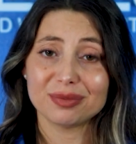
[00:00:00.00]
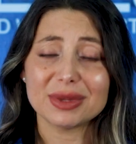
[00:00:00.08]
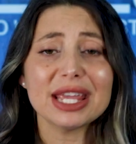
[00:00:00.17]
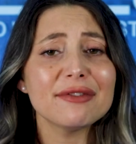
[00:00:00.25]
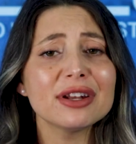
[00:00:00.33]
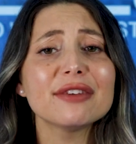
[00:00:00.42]

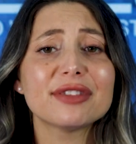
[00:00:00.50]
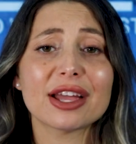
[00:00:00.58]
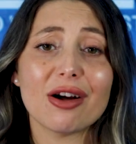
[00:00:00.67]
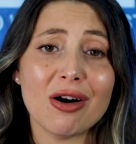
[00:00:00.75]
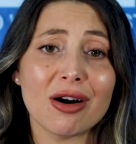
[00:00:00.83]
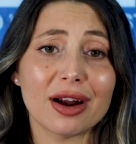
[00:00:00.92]
Even if they
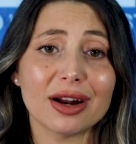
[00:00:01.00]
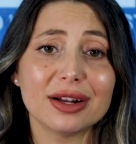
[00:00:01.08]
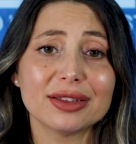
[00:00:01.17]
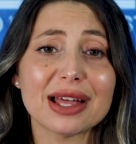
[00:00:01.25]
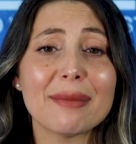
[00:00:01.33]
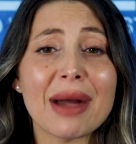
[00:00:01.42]
are,
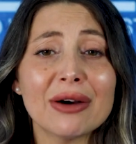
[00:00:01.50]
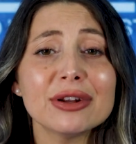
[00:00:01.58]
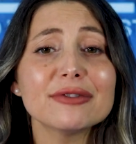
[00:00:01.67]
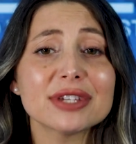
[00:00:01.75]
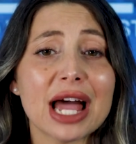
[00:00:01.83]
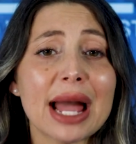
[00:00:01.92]
the amount of
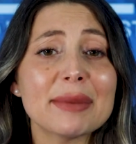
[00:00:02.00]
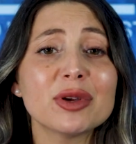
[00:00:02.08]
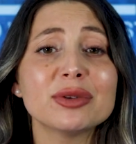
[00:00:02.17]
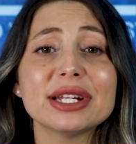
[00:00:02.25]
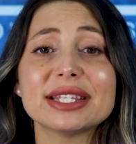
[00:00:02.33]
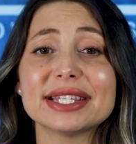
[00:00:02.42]
time you'll
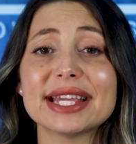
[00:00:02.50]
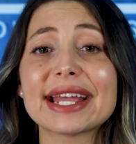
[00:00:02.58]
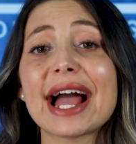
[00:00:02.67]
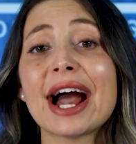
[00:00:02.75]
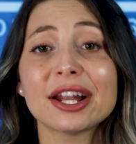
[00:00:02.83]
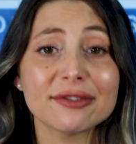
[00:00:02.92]
need to take
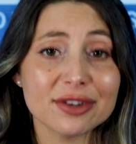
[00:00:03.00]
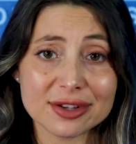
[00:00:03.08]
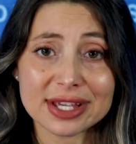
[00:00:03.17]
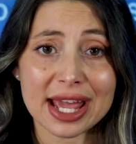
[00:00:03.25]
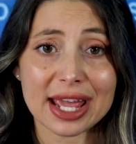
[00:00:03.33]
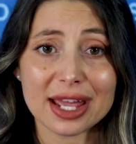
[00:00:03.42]
out of your
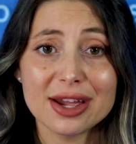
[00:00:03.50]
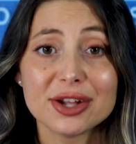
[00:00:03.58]
day